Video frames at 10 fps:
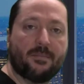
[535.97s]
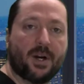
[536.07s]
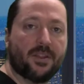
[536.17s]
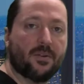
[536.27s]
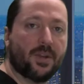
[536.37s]
a
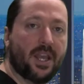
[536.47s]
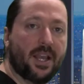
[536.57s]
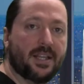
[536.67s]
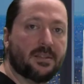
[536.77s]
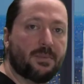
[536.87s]
month, okay,
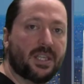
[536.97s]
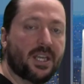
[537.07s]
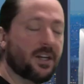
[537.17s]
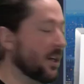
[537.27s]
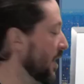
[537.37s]
as a
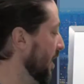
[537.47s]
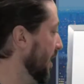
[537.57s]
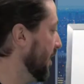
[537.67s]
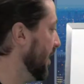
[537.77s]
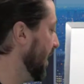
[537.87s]
beginner,
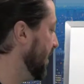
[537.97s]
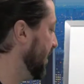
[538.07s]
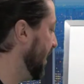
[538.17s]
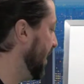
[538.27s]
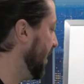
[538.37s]
the
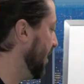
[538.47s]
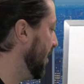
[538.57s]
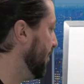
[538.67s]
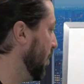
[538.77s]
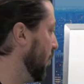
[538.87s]
nice thing
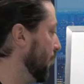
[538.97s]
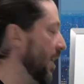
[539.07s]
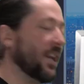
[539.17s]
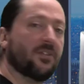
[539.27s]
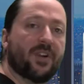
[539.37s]
about
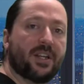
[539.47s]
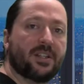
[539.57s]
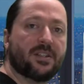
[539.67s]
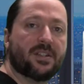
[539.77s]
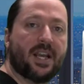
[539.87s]
Rank and Rent
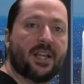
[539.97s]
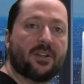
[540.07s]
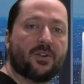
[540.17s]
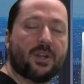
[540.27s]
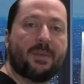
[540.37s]
is
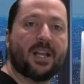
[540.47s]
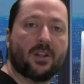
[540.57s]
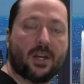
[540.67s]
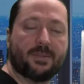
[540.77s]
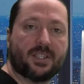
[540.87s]
that you can make a
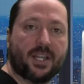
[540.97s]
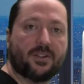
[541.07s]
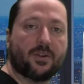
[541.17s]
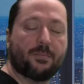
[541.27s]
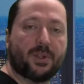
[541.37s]
lot of
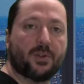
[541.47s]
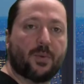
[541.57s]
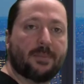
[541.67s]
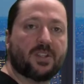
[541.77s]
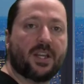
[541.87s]
mistakes. You can build a
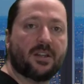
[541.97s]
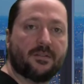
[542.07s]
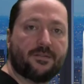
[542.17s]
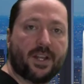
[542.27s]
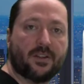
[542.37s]
website and
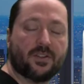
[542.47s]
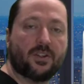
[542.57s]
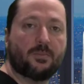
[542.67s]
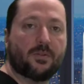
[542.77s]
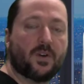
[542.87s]
it fails
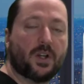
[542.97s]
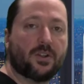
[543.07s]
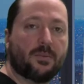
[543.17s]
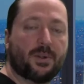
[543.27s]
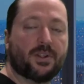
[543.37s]
and you move on.
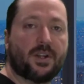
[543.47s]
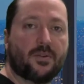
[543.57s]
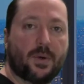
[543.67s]
You can build another